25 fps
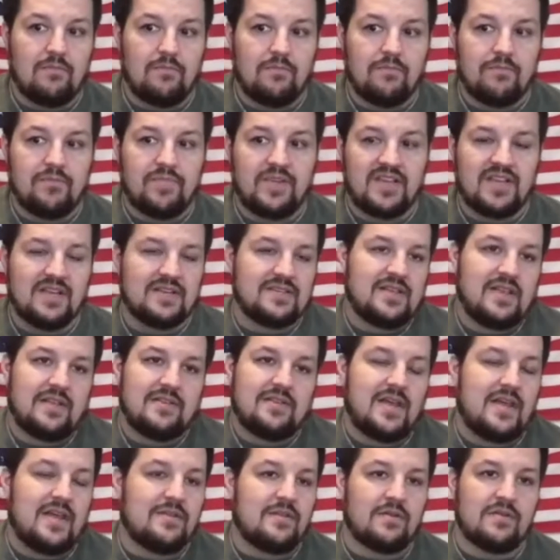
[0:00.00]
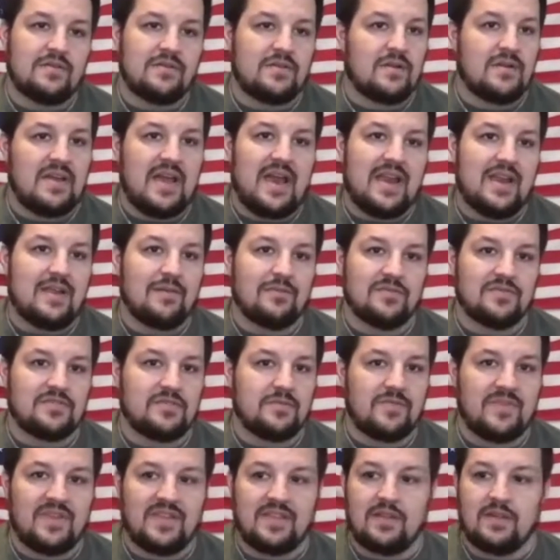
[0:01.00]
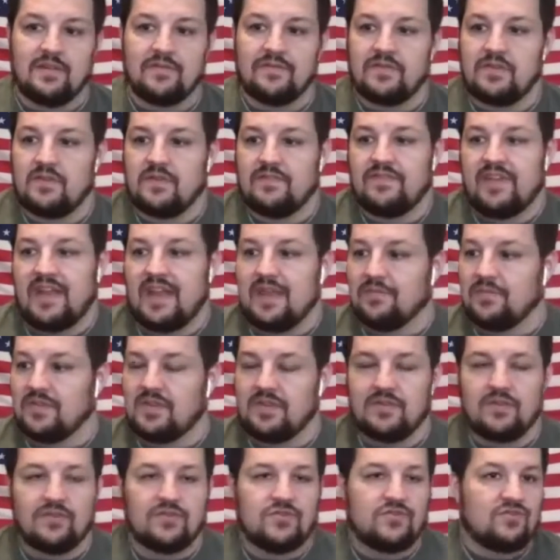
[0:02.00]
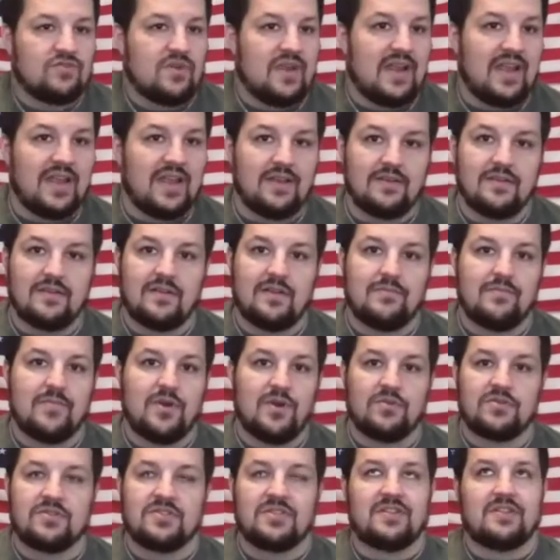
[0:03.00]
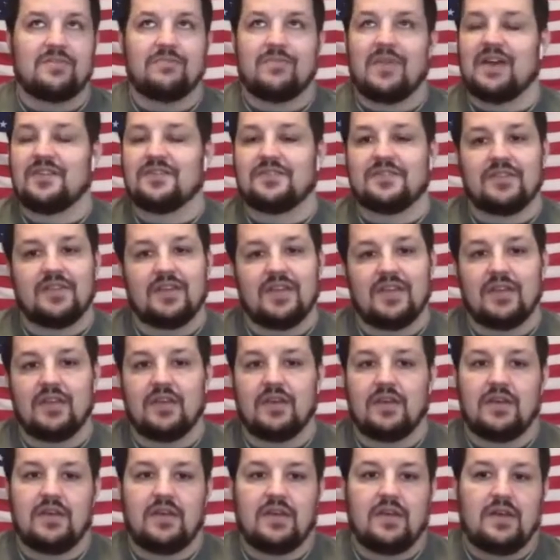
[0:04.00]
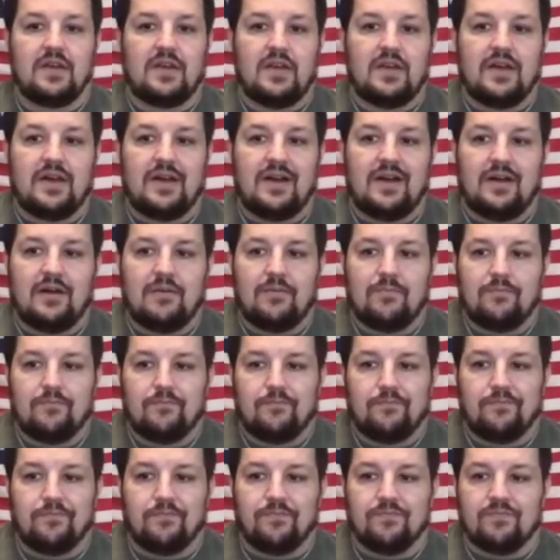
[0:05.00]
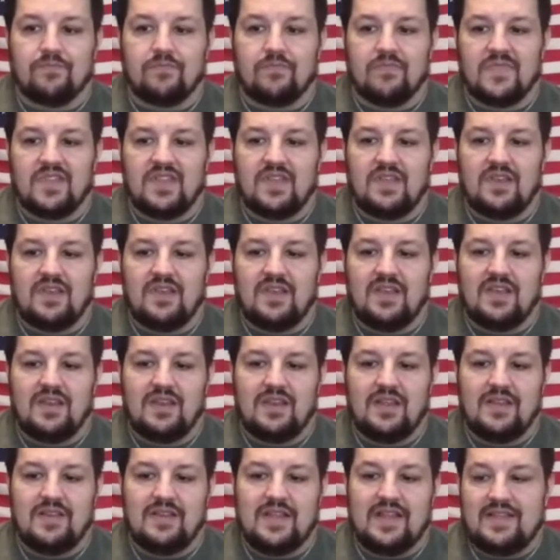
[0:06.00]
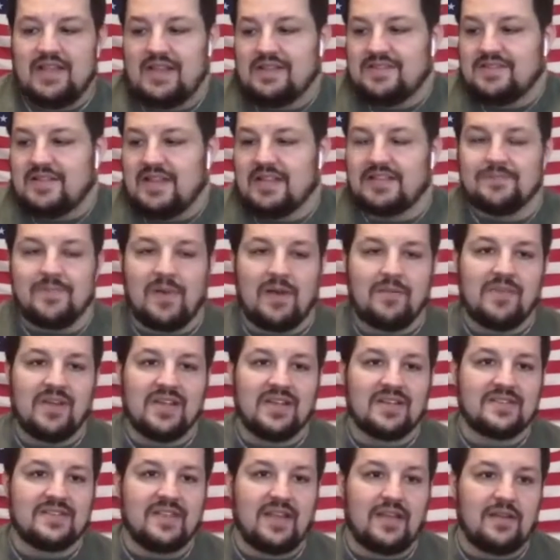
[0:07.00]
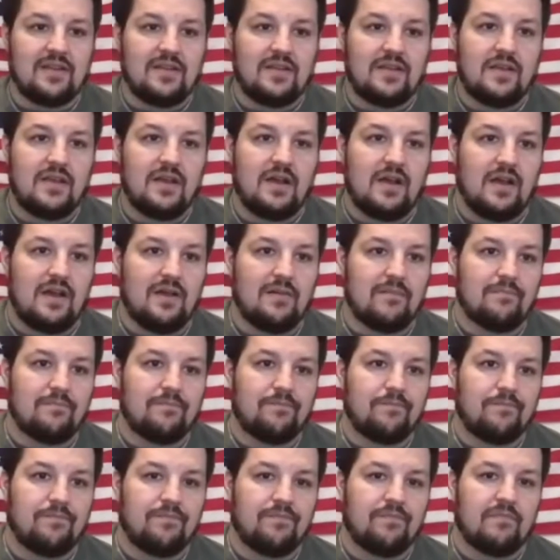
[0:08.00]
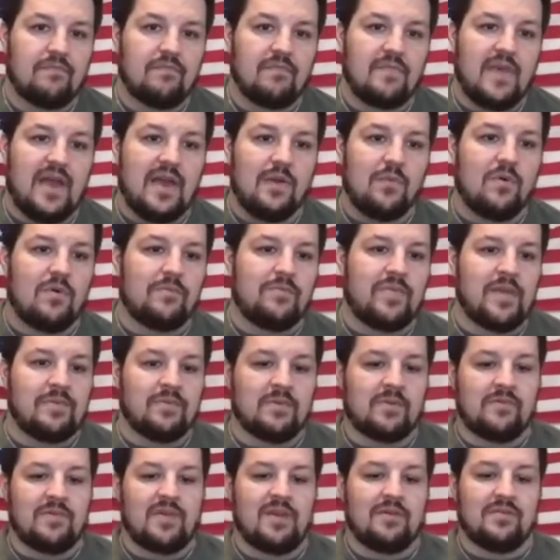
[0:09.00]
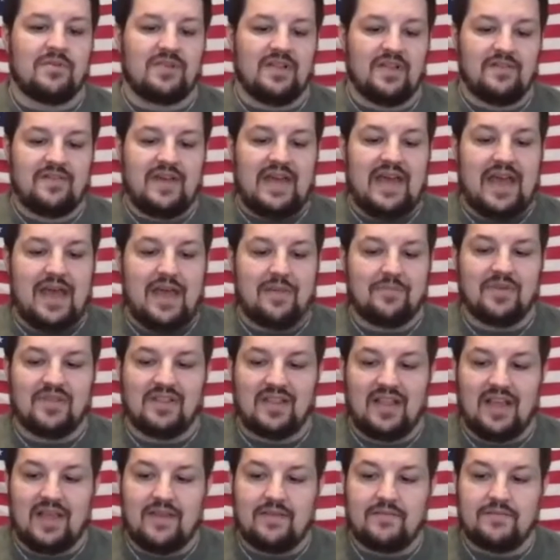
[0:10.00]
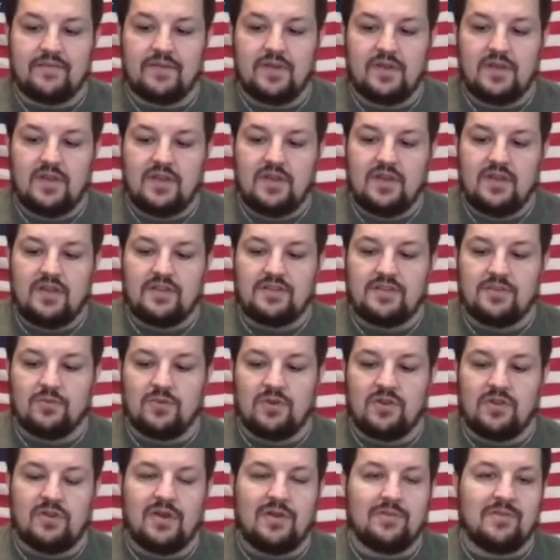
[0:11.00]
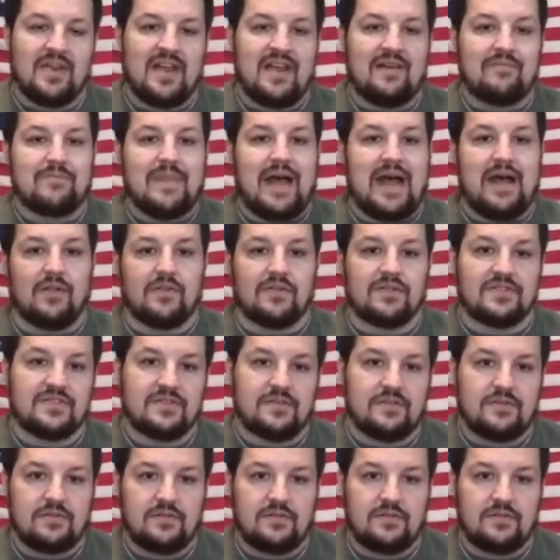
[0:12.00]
Because then they're not able to be there for their family. They're drained emotionally, mentally. And that's my biggest thing. I want people to be able to live a happy life to where they're able to have balance,